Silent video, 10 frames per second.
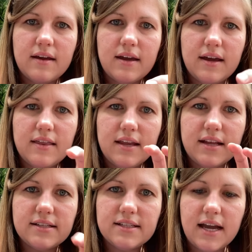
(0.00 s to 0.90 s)
And then
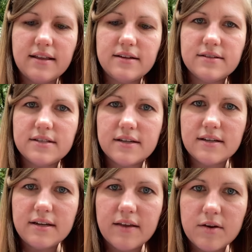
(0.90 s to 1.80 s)
inside, there's still
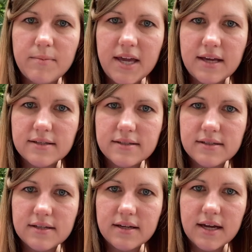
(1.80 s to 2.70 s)
another
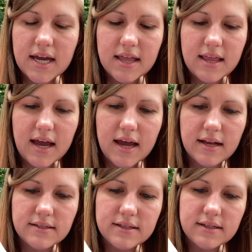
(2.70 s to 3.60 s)
piece. And
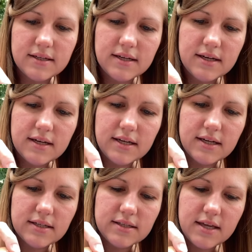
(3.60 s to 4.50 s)
that
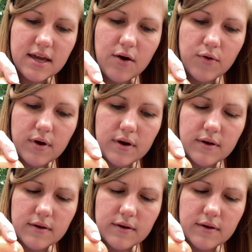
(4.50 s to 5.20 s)
is the yolk.